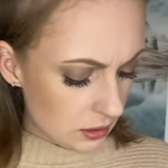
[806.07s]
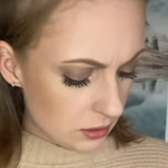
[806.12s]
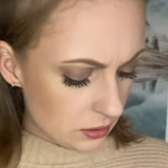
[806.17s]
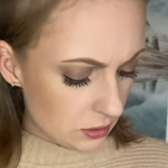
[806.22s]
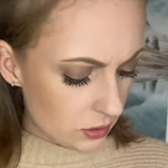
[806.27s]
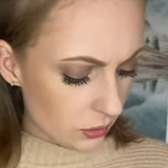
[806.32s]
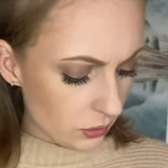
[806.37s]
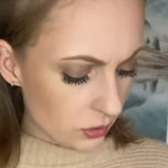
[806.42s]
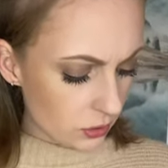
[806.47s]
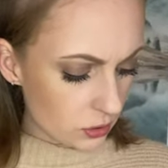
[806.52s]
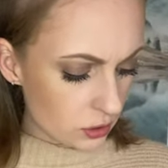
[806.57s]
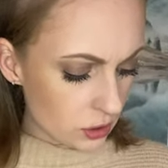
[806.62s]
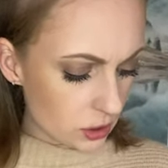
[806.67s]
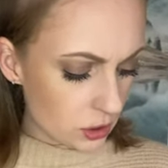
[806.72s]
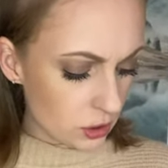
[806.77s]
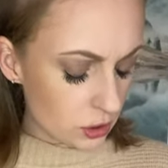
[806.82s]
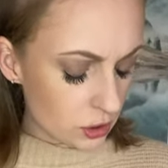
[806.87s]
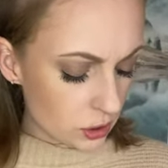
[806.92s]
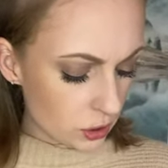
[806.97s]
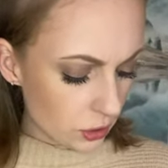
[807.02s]
So there's
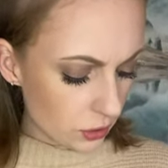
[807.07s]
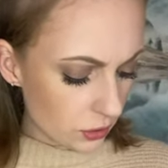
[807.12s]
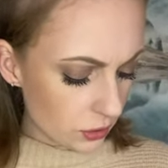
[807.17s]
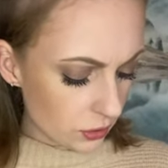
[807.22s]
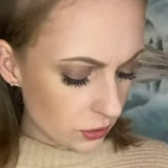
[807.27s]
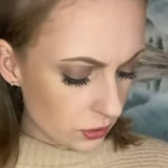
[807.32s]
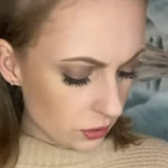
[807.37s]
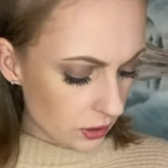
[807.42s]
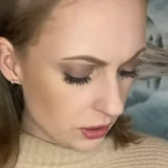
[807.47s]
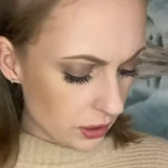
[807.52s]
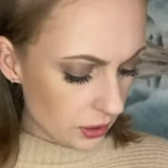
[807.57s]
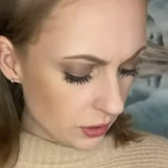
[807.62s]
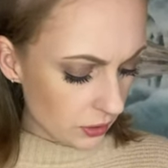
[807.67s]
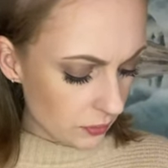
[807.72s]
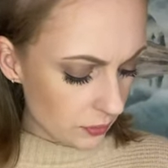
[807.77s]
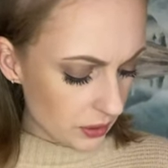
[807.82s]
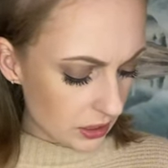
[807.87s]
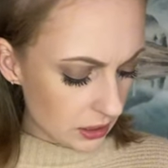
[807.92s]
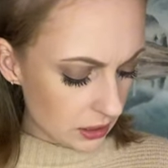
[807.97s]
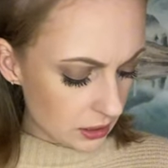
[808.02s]
concern here
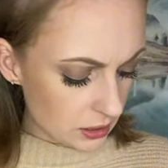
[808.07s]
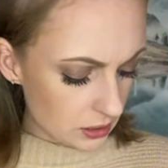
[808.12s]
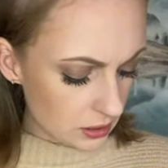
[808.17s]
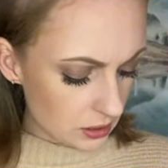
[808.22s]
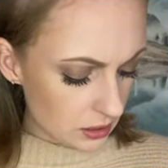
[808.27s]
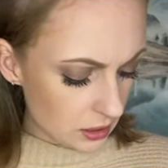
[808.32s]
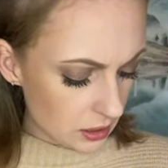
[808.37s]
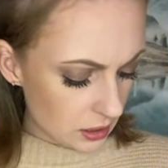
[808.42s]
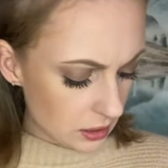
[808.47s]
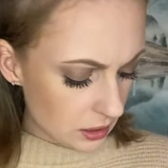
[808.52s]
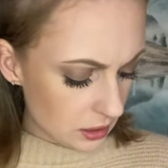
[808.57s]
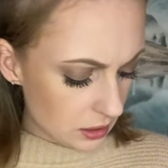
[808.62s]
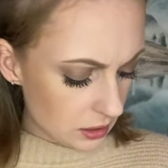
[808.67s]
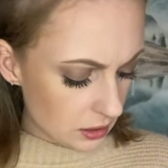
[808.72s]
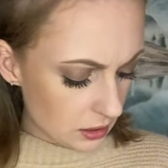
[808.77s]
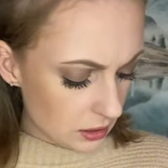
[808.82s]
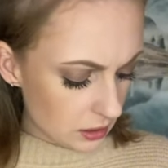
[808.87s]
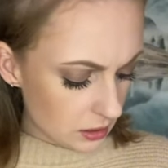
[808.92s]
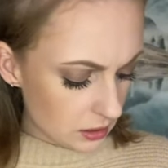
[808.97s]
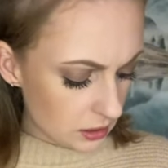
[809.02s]
because
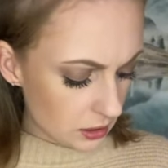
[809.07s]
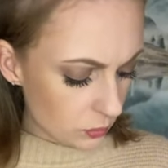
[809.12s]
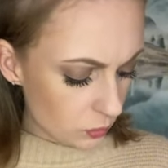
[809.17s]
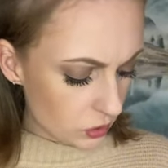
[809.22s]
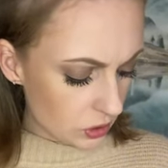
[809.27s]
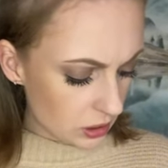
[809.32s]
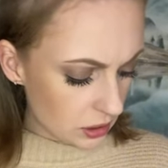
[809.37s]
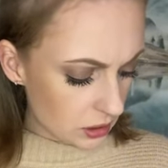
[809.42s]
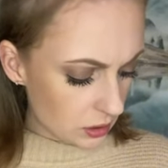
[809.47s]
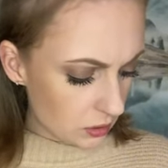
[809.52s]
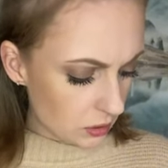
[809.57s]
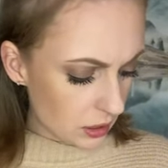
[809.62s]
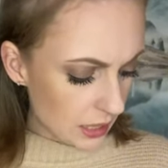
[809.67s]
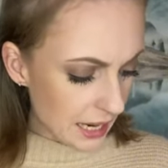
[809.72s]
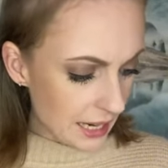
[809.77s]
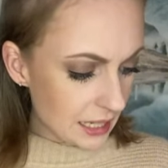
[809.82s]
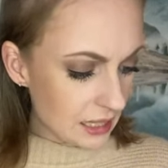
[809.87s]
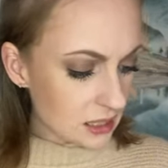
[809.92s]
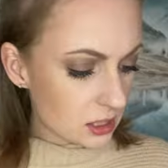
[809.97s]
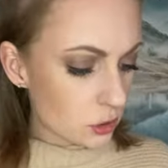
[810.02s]
someone doesn't,
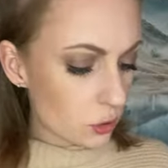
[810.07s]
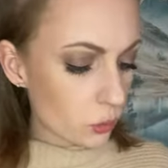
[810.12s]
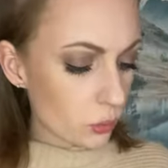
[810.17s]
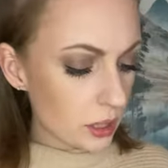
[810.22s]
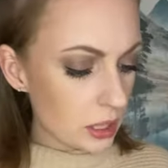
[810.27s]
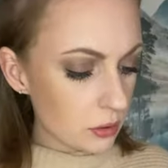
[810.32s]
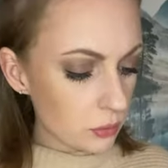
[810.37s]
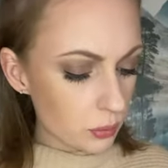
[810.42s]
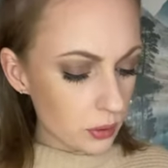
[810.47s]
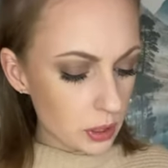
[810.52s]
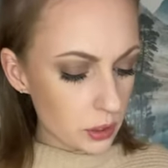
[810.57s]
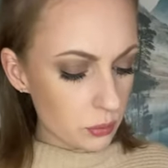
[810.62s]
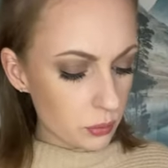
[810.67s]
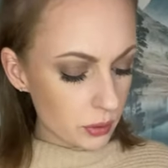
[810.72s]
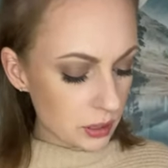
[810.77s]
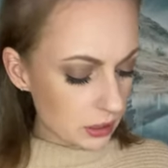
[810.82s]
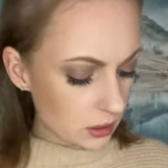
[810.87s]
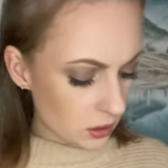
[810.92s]
and it's 333.